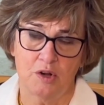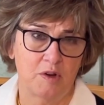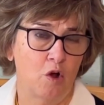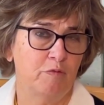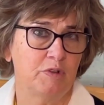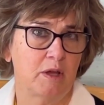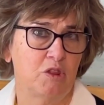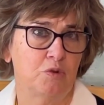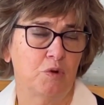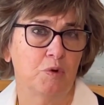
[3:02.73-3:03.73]
And hopefully
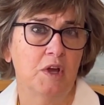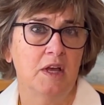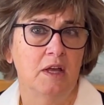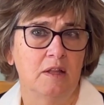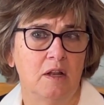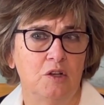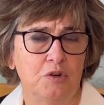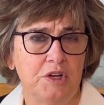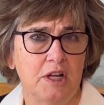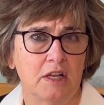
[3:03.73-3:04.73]
through
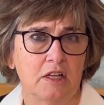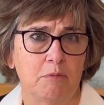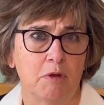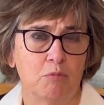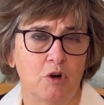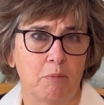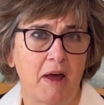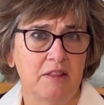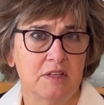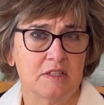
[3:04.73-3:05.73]
learning a little bit more
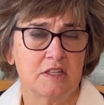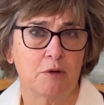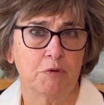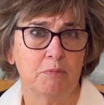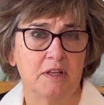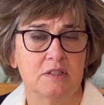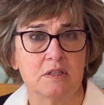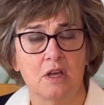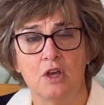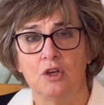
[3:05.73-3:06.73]
about these
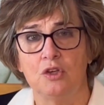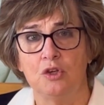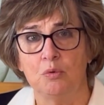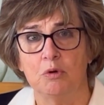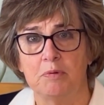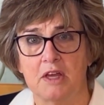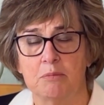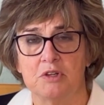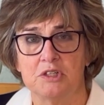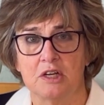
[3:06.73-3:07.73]
temperaments, you will be
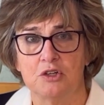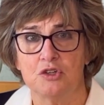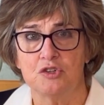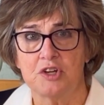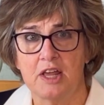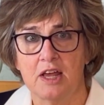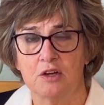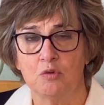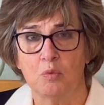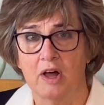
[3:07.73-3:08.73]
able to
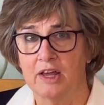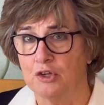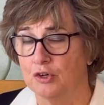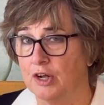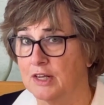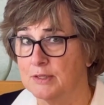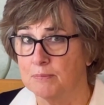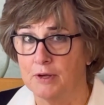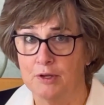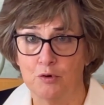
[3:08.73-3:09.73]
understand why your
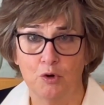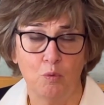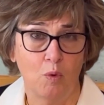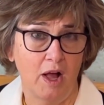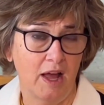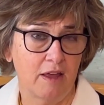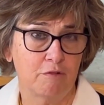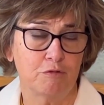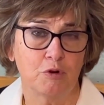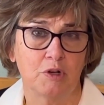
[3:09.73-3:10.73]
husband or
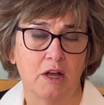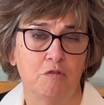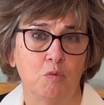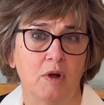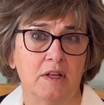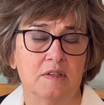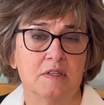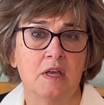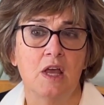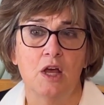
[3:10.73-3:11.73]
wife or loved
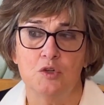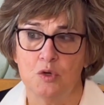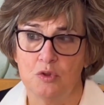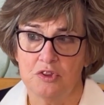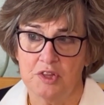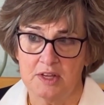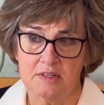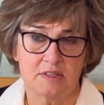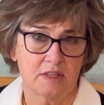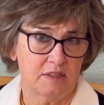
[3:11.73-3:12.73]
ones do the
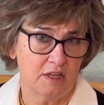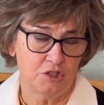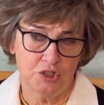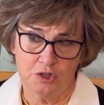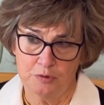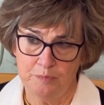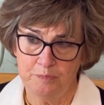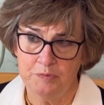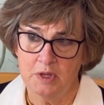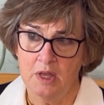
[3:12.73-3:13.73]
things that they do.
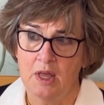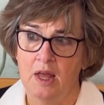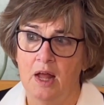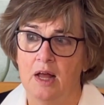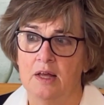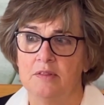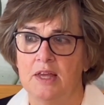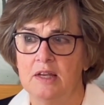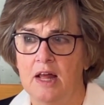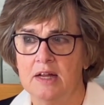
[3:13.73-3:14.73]

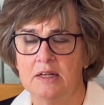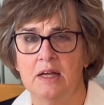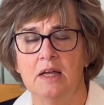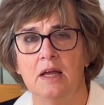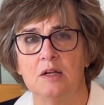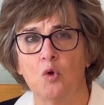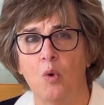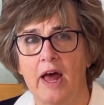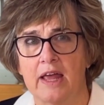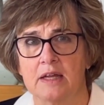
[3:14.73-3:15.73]
They like
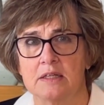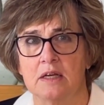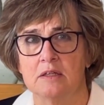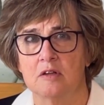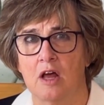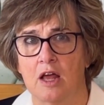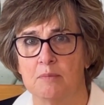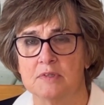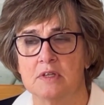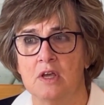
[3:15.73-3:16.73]
quiet
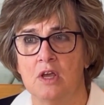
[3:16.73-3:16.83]
times.